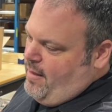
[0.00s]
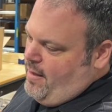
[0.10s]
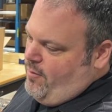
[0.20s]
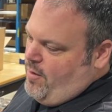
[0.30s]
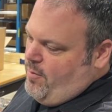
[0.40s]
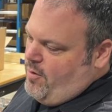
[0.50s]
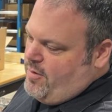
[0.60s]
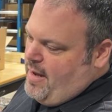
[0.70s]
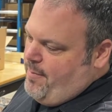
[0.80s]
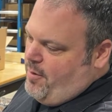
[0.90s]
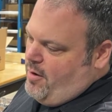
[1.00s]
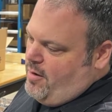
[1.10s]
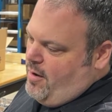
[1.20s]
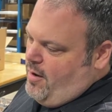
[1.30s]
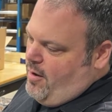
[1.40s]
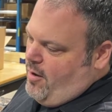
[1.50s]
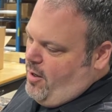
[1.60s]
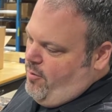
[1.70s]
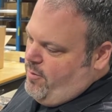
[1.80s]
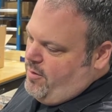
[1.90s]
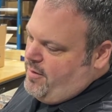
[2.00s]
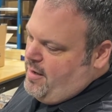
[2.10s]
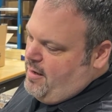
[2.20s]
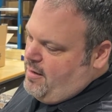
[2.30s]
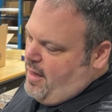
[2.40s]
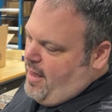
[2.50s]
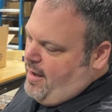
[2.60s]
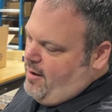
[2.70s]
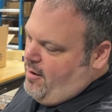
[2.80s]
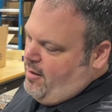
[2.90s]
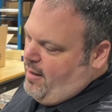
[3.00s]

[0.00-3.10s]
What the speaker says: and the reamer is tapered almost the entire